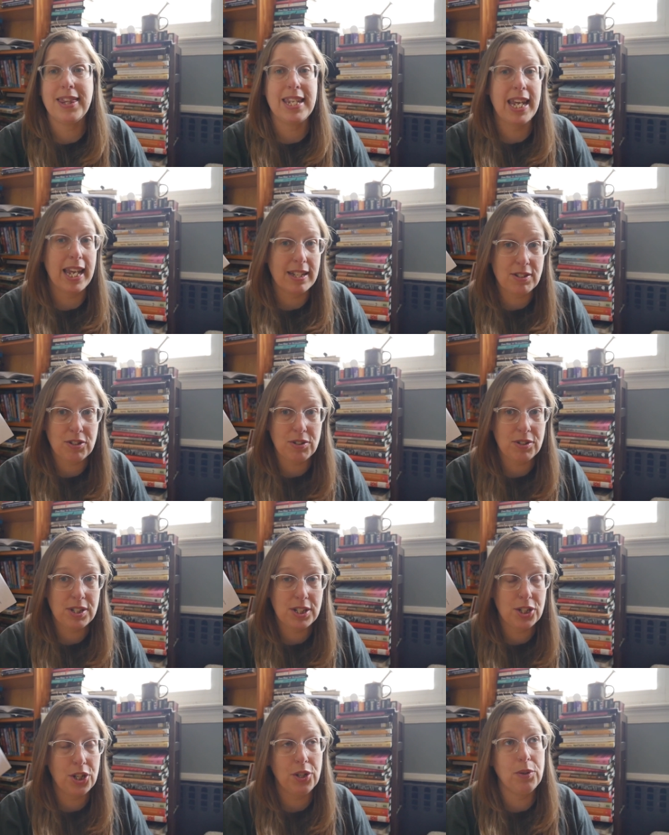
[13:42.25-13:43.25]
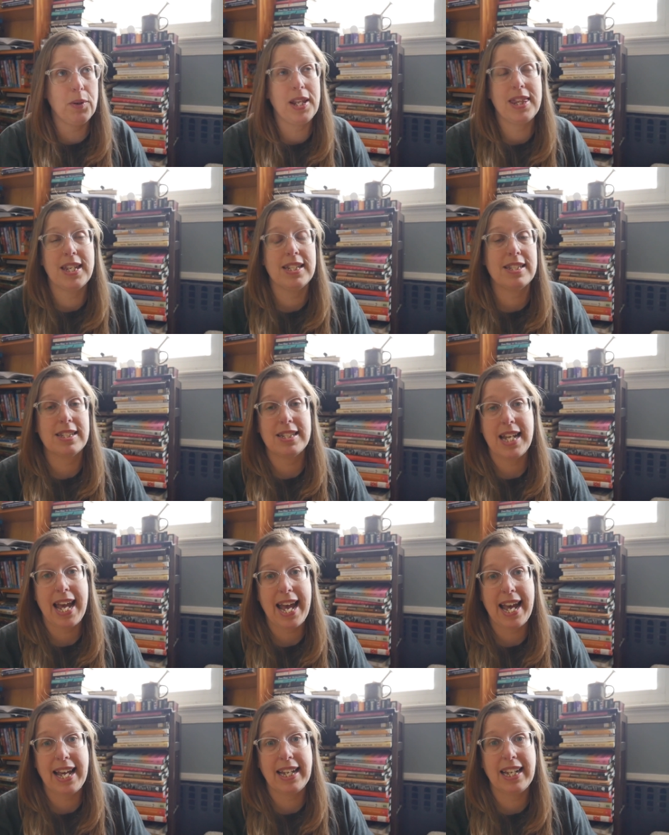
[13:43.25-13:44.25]
the answers to this
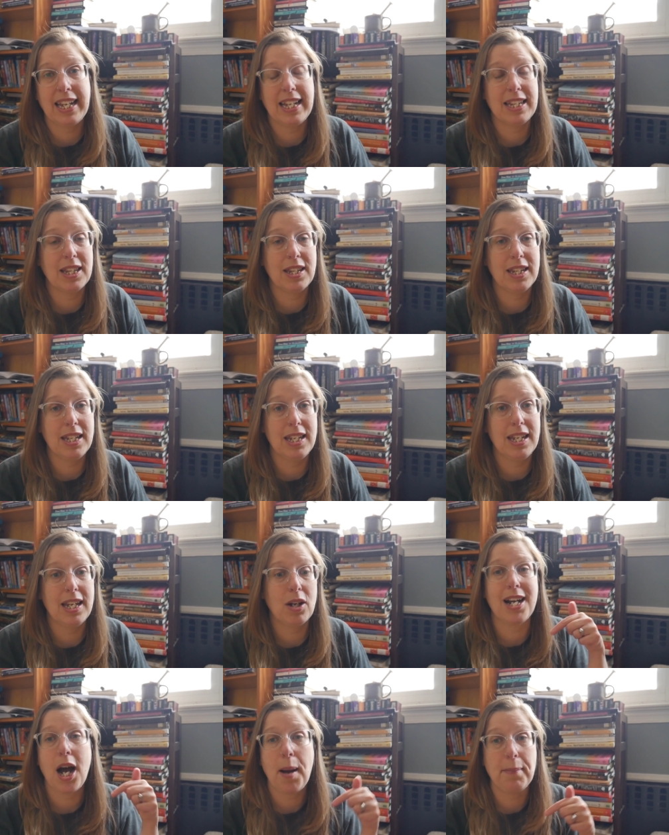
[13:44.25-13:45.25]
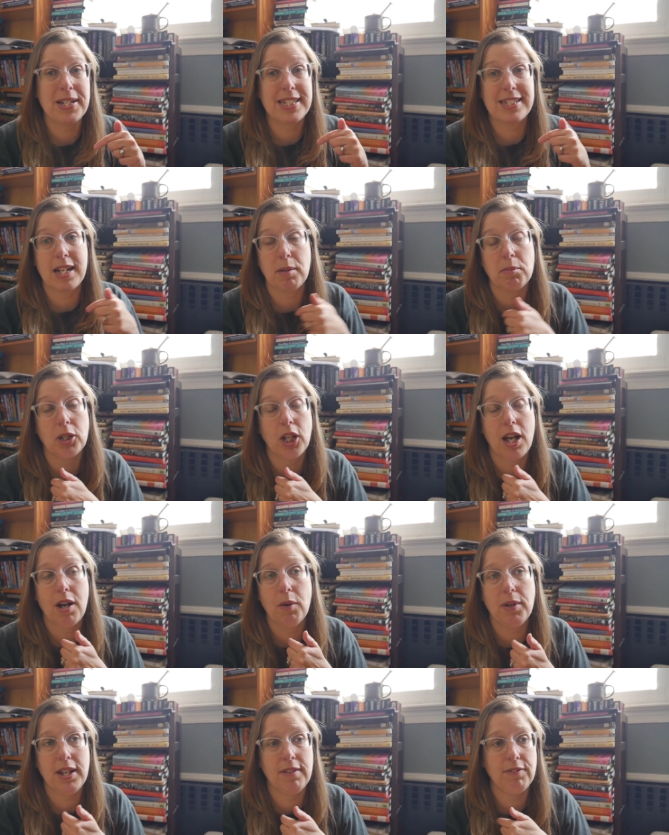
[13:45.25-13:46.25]
tag in the comments down
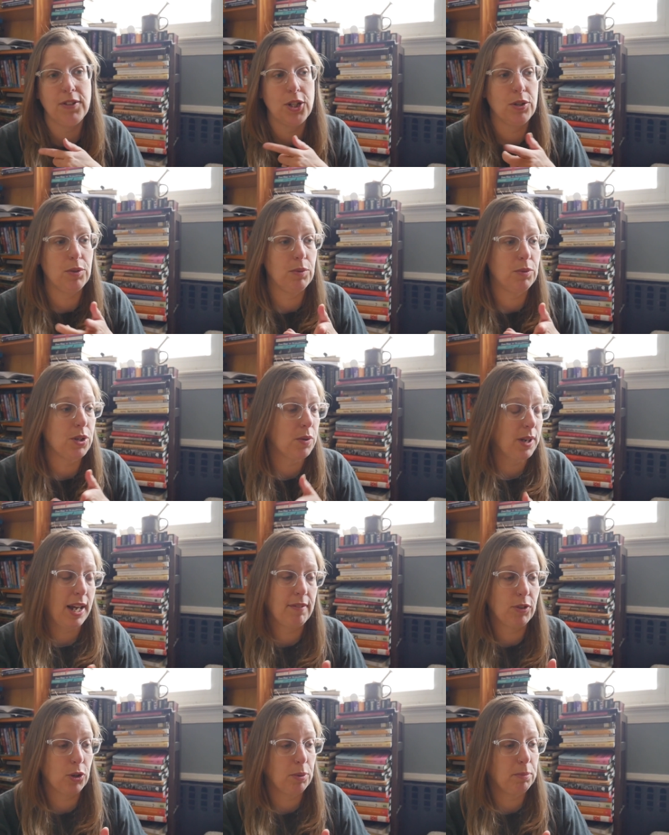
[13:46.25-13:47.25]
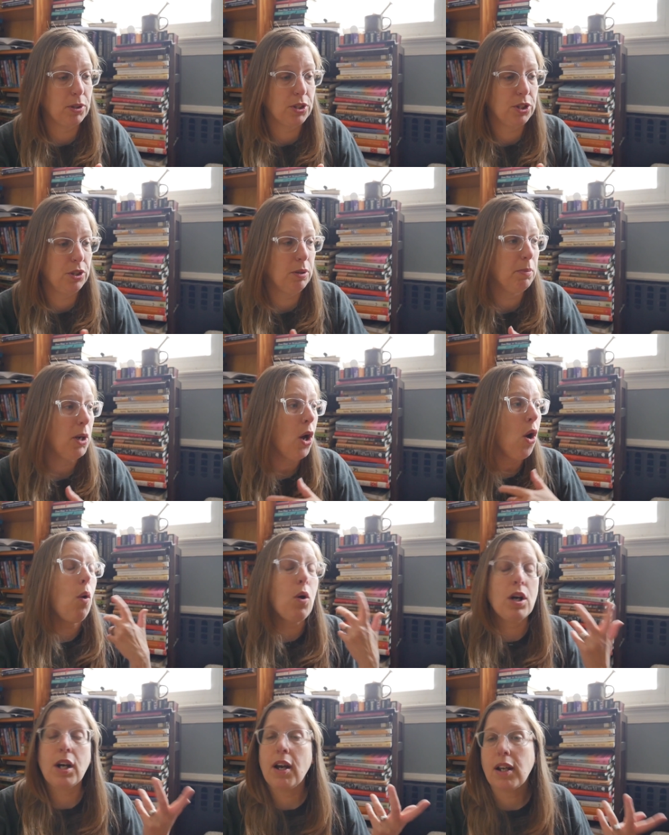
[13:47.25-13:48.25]
below if you don't have your own booktube
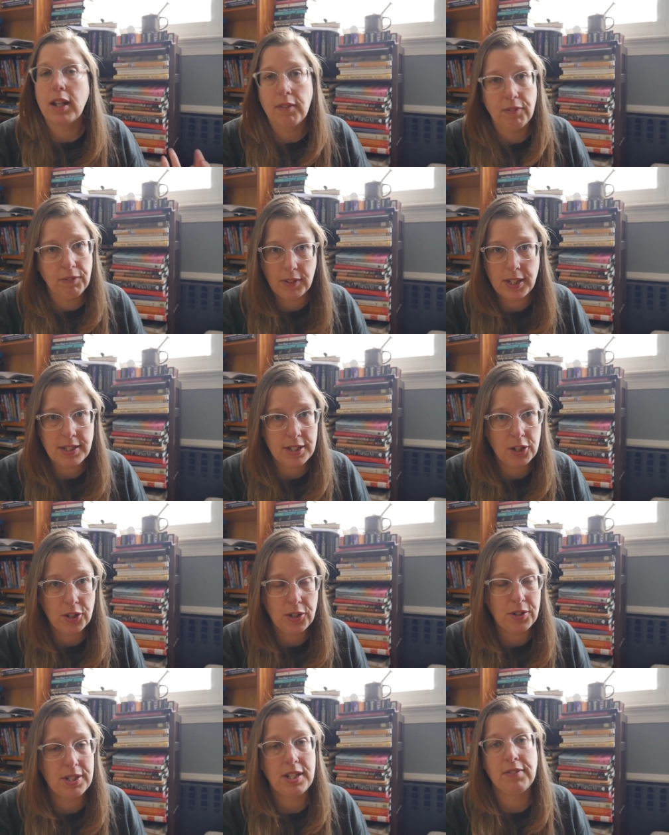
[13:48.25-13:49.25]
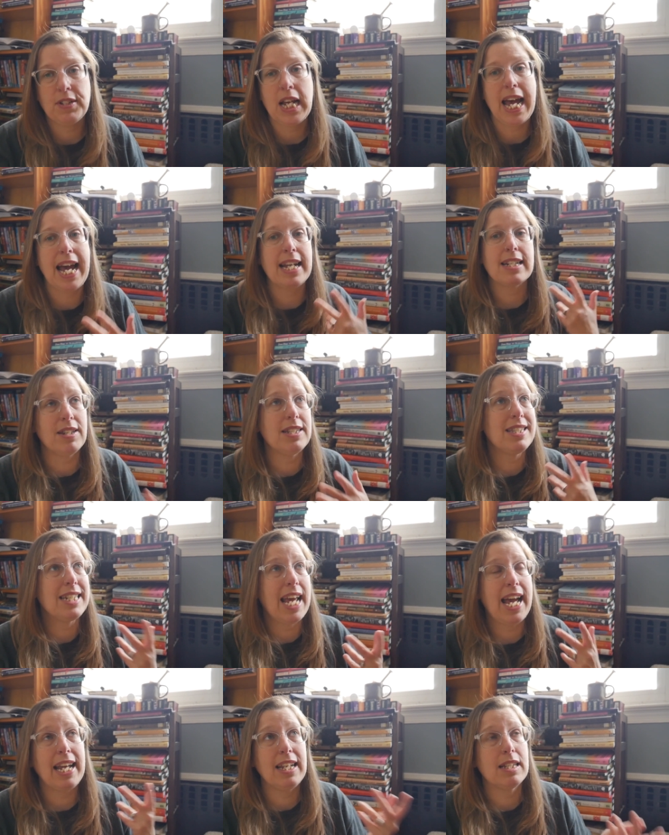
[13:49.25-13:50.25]
or consider yourself tagged. This
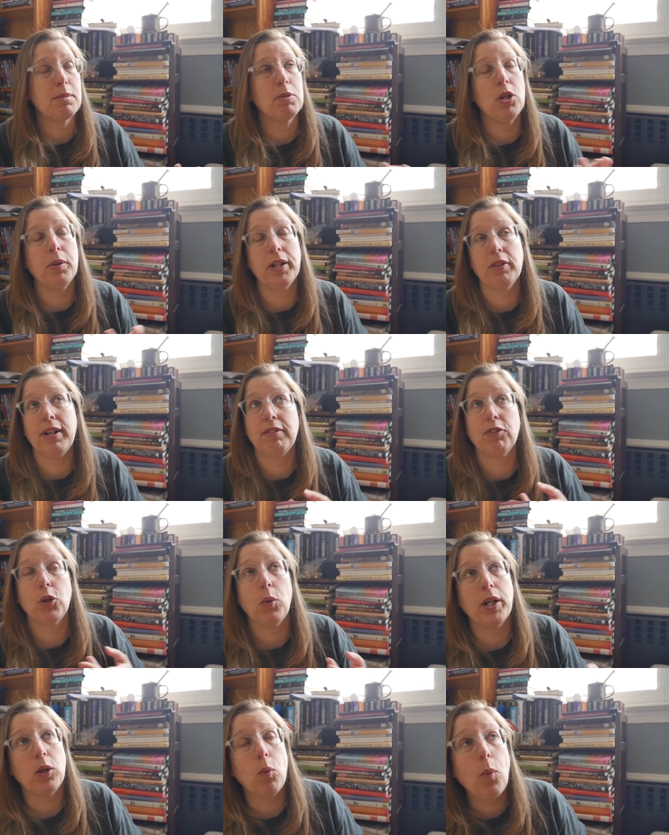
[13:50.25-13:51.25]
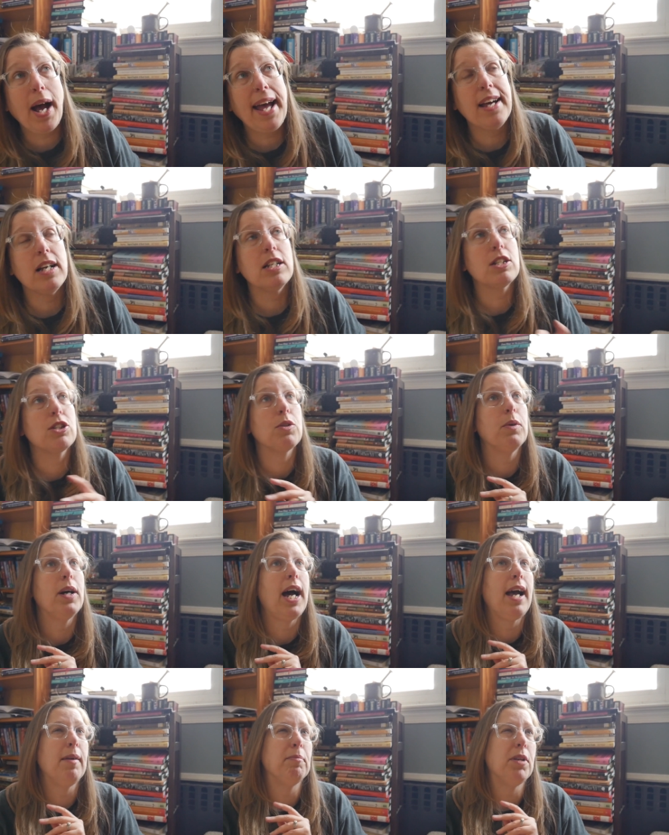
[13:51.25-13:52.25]
tag has been going around for quite a while so
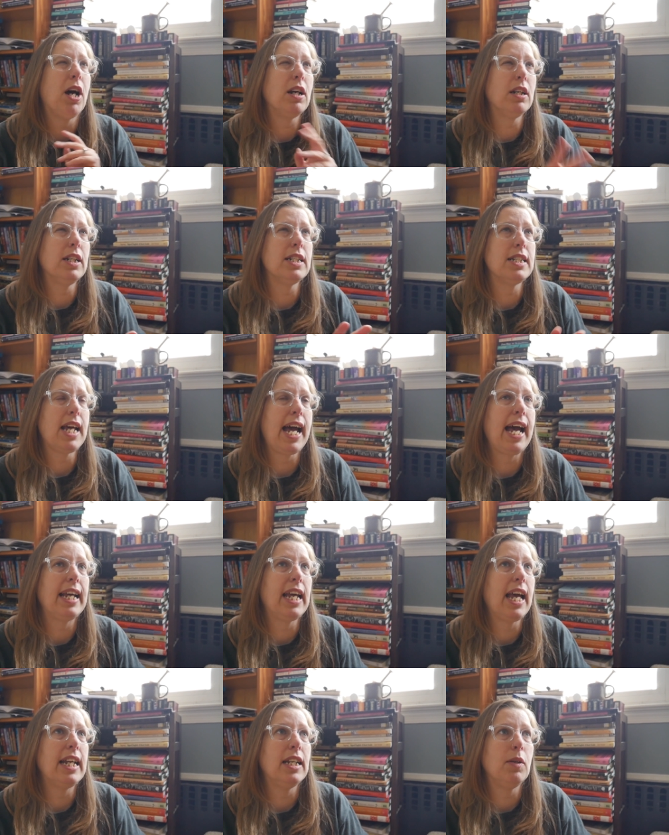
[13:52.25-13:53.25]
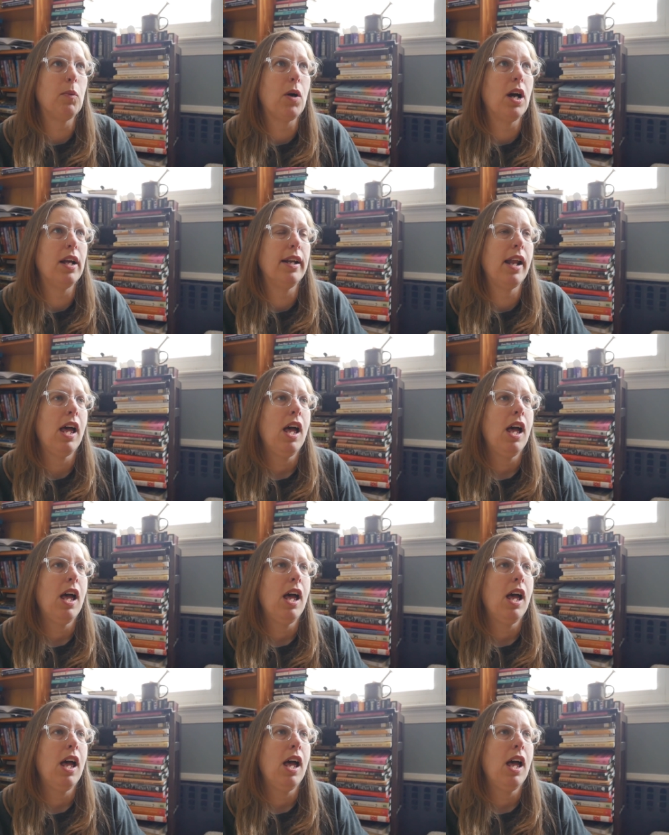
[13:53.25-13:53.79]
I'm not going to tag anyone